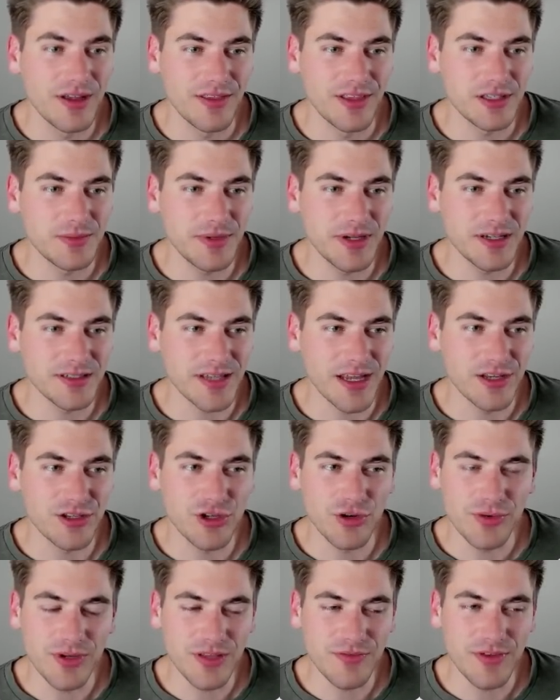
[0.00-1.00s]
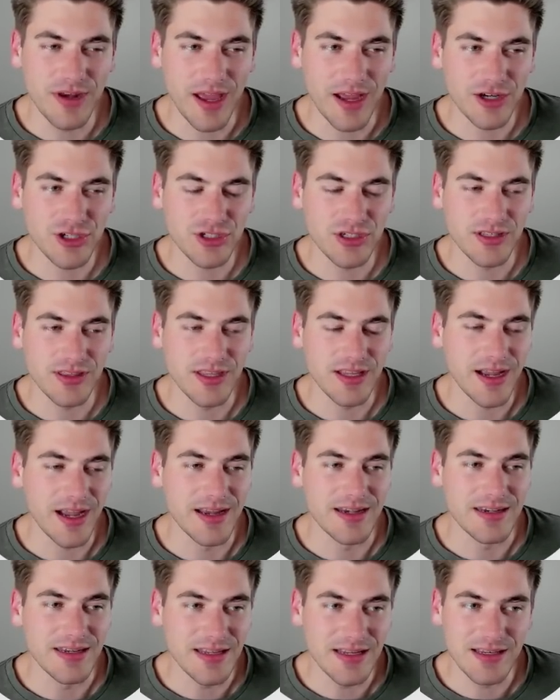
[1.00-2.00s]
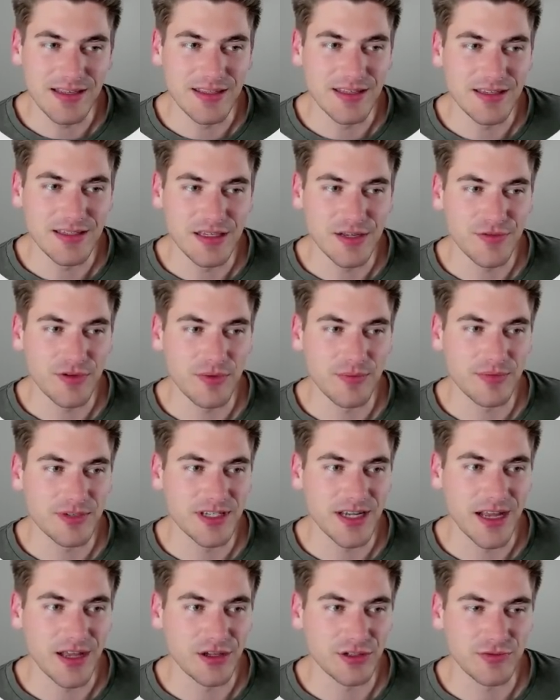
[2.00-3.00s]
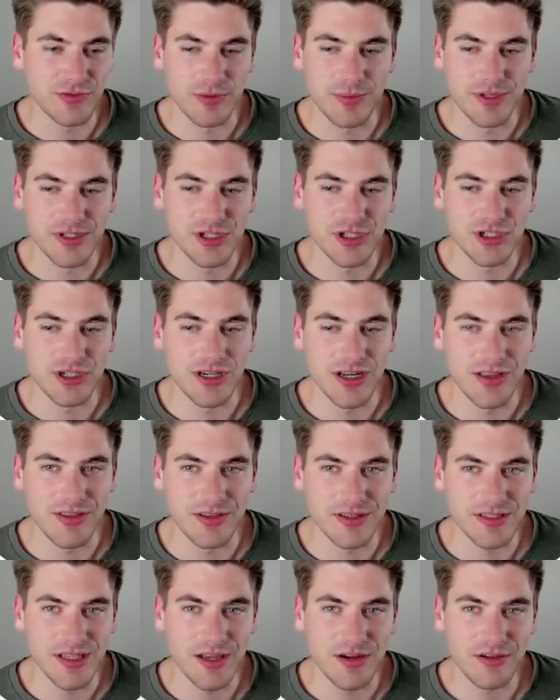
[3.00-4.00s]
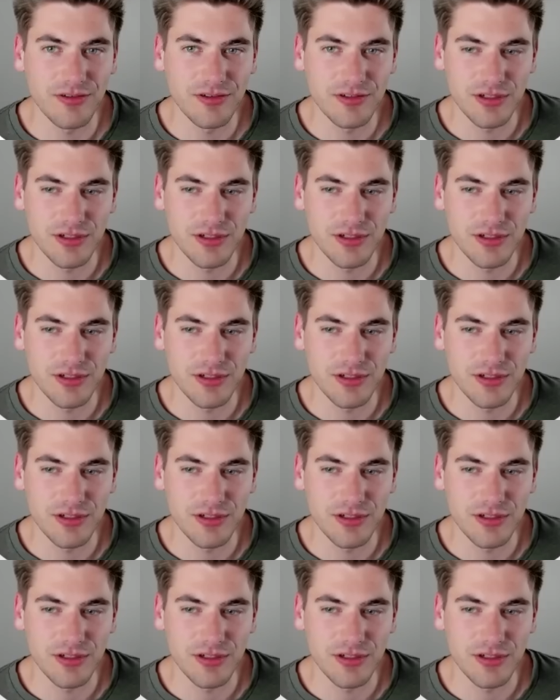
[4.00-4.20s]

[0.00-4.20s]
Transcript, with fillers: That's because I don't even actually think I need these different styles for position in the center.